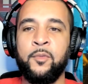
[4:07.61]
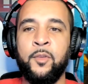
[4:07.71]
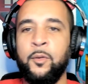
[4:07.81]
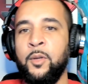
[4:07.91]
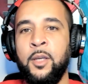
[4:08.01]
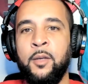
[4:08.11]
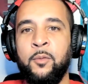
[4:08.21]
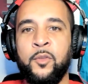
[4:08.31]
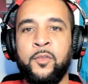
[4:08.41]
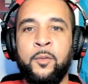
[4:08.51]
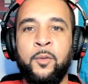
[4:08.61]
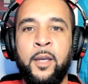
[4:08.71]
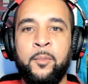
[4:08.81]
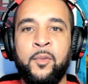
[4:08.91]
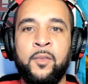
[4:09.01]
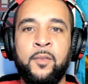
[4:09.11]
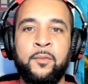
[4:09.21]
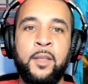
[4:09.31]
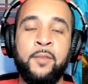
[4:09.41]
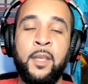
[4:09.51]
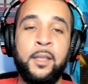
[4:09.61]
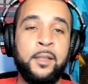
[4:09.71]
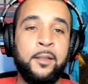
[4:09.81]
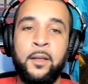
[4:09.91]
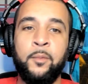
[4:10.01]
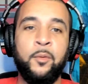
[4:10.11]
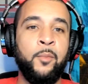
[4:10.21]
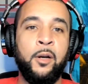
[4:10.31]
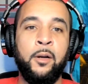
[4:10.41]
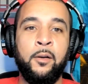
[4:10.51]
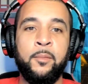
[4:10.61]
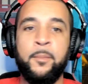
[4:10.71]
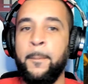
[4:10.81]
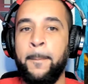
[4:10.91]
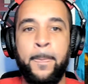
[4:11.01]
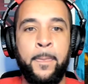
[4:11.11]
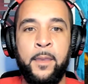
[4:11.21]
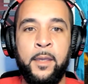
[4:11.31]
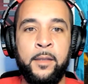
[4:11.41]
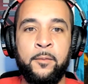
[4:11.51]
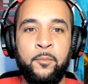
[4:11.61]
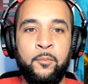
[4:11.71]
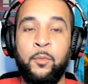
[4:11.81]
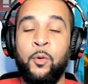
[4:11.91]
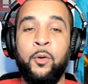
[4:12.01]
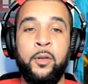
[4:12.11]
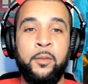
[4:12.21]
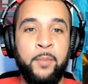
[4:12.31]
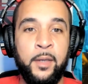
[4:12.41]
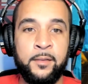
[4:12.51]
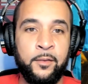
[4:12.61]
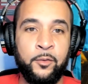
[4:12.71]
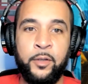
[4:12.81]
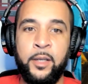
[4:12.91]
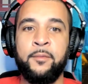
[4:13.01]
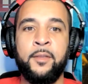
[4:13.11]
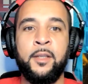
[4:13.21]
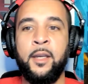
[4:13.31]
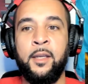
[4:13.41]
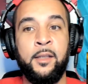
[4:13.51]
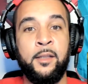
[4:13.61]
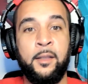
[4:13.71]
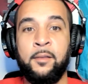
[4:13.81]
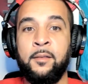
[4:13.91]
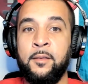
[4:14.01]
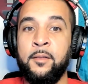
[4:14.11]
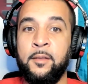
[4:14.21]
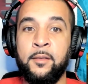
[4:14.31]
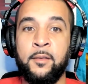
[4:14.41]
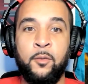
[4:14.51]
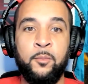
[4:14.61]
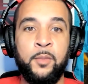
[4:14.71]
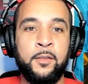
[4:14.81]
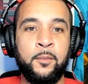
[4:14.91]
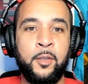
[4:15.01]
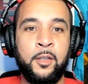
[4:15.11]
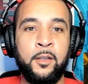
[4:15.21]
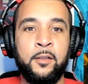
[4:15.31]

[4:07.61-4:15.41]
So we'll see what happens. If they get the dub tomorrow, then boy, best of three after that, and it's gonna be some